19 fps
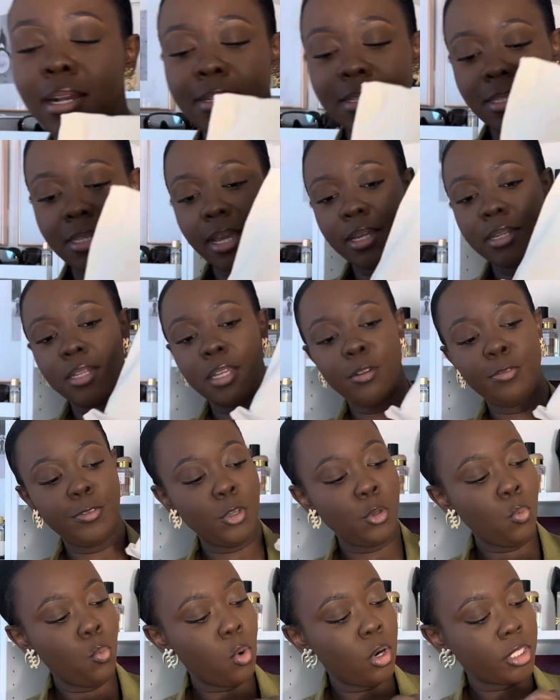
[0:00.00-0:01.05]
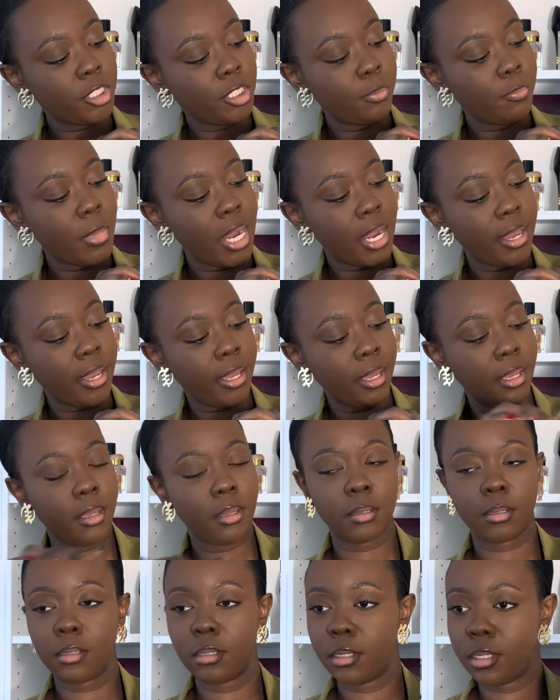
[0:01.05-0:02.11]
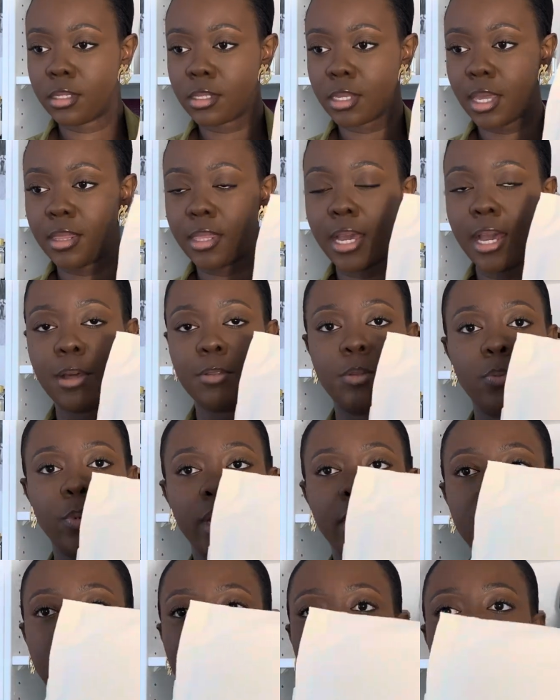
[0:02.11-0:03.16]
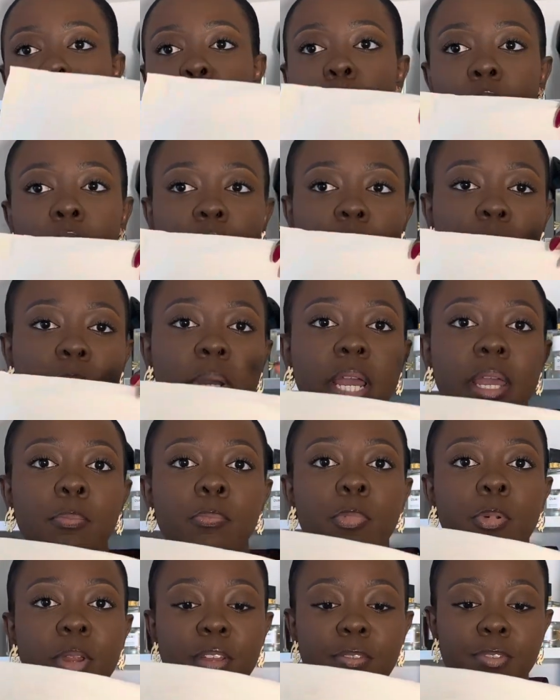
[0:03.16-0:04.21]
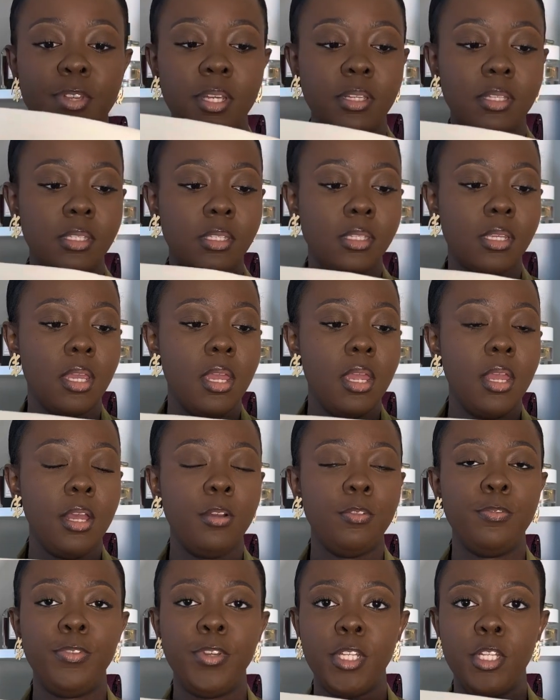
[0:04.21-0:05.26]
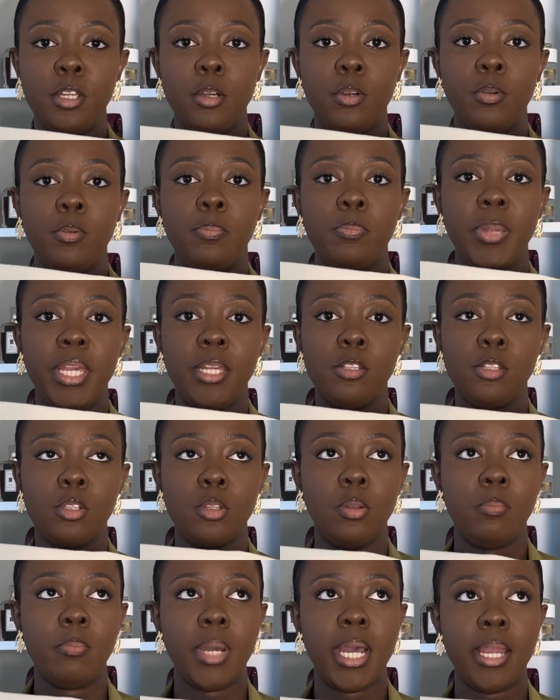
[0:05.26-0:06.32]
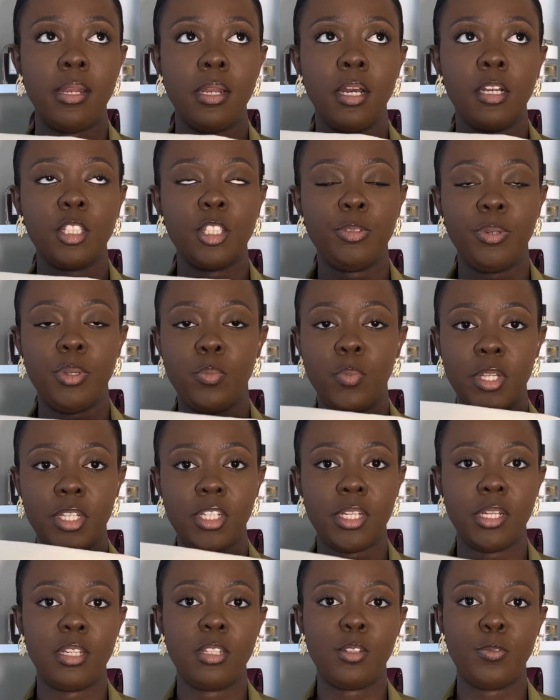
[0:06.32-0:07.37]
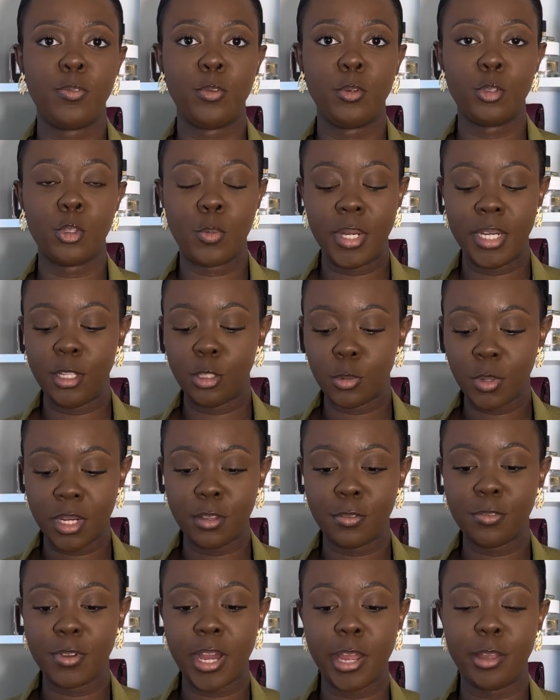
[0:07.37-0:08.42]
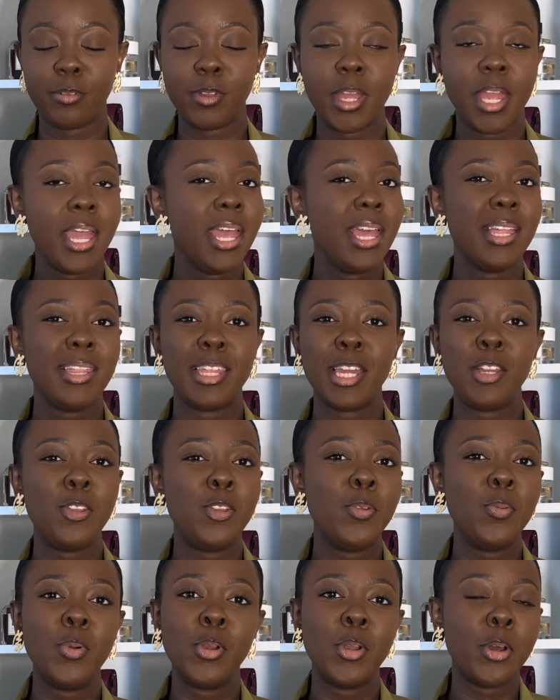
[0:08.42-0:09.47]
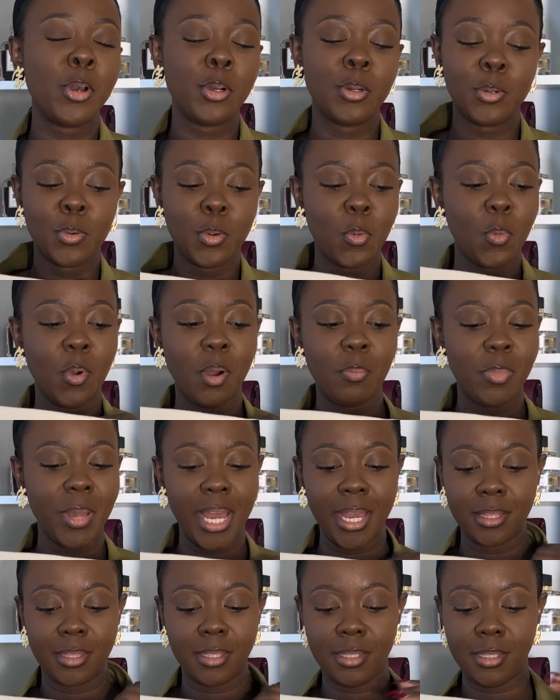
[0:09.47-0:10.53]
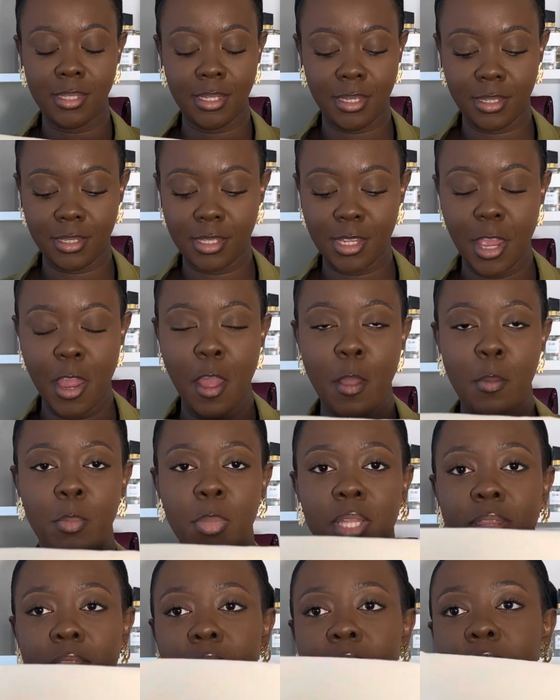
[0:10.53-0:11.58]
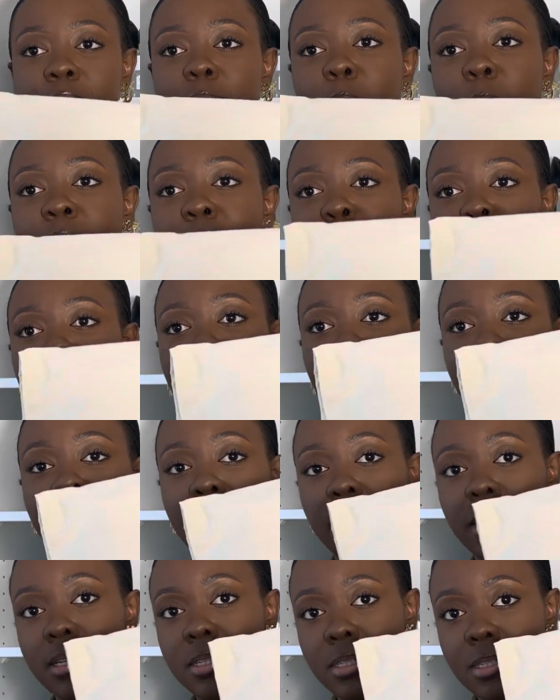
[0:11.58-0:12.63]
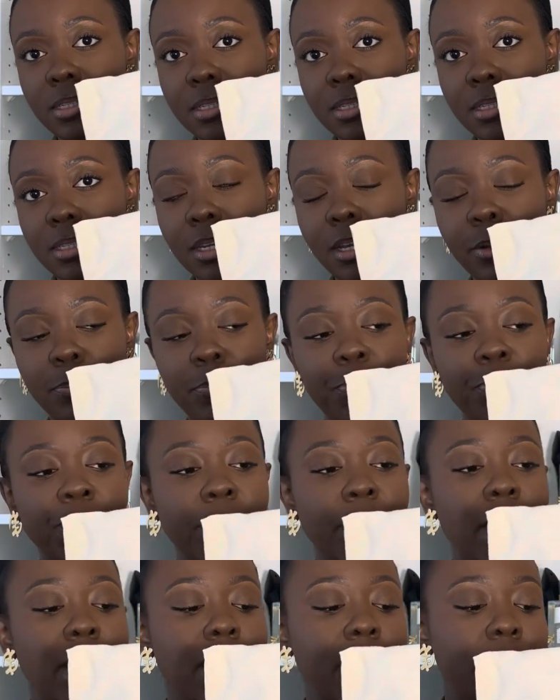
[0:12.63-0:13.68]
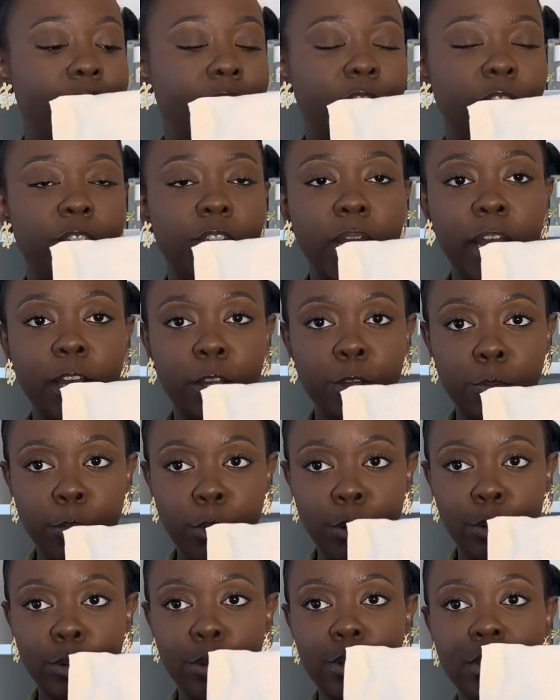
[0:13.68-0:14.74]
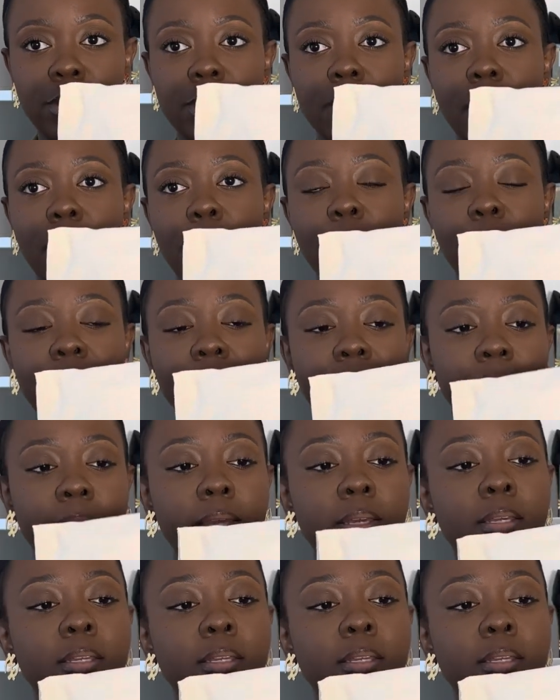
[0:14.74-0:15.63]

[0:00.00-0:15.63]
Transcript: I said, if you watched my, let's get that out of the way. If you watched my previous video based on my luxury wish list for 2025, then you will know what bag this is. But this is my first Jacquemus bag.